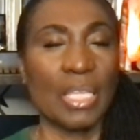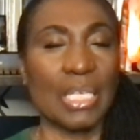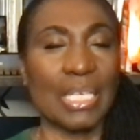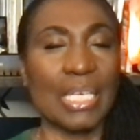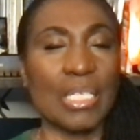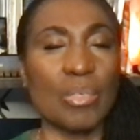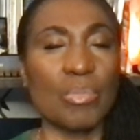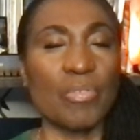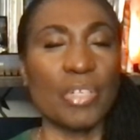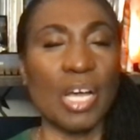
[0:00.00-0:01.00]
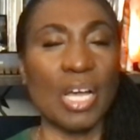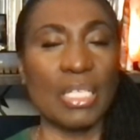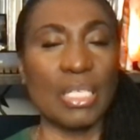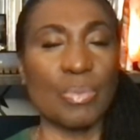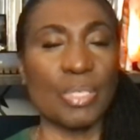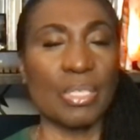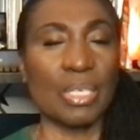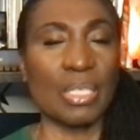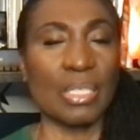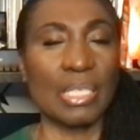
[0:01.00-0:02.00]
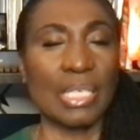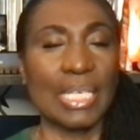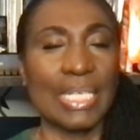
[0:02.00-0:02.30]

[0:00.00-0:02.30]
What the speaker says: The kingdom of God is within.